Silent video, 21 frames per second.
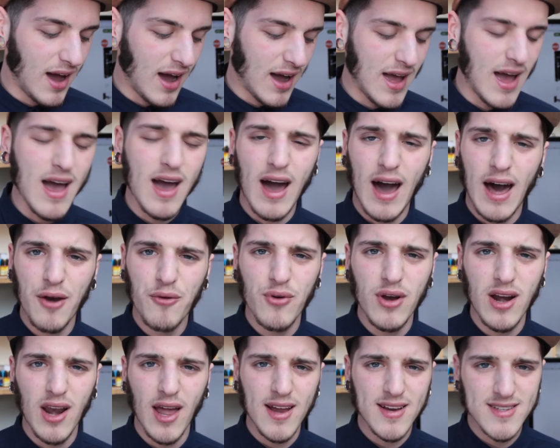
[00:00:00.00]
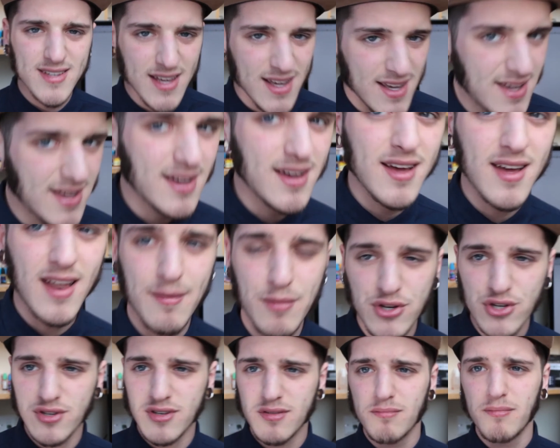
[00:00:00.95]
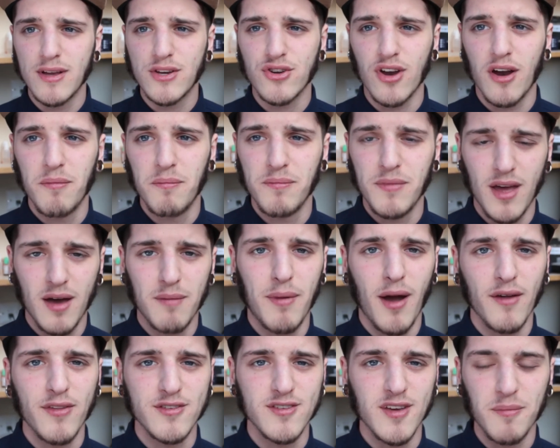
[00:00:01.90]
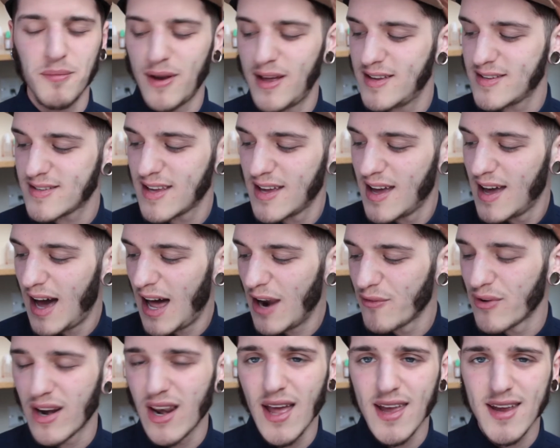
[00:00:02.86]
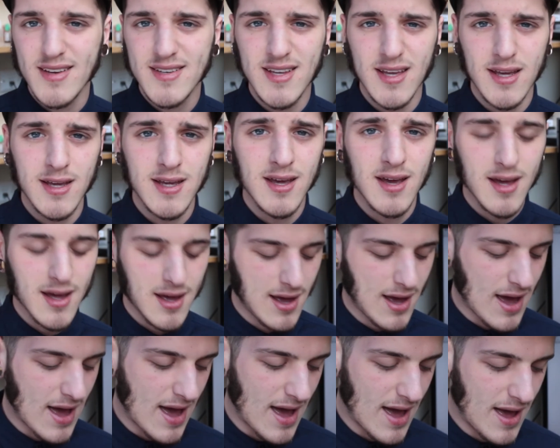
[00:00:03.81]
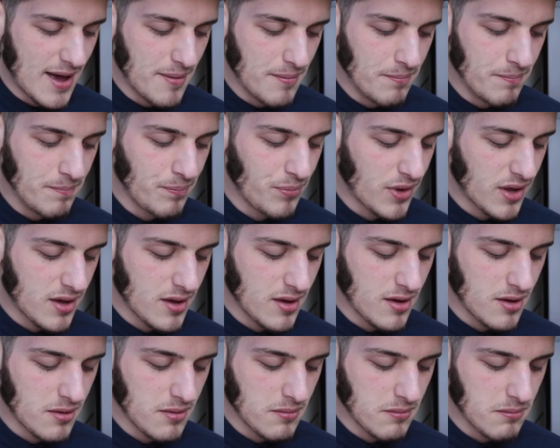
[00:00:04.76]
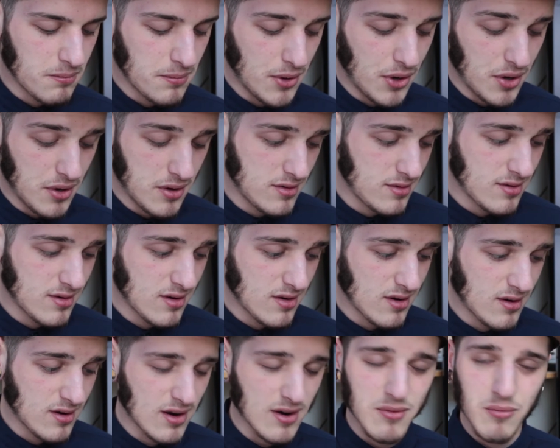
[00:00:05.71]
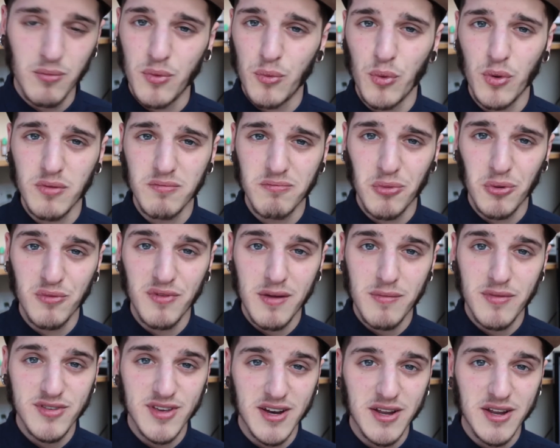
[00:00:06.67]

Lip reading: I don't really like tea. Let me just make sure I'm back in the same place. I don't really like tea, but we'll vape this